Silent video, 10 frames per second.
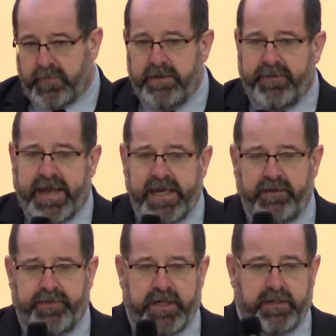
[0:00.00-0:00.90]
any
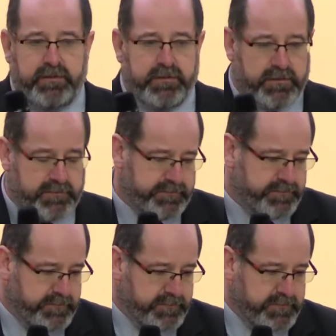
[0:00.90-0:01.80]
of you
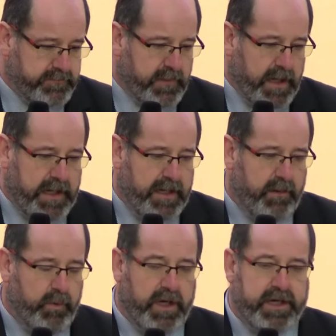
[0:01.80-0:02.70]

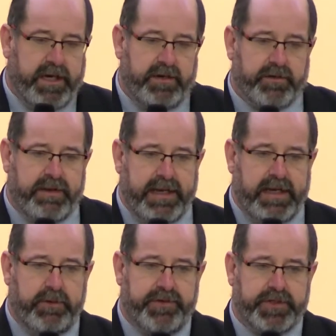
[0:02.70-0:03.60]
working
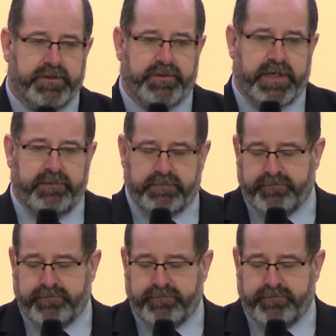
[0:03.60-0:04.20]
directly with children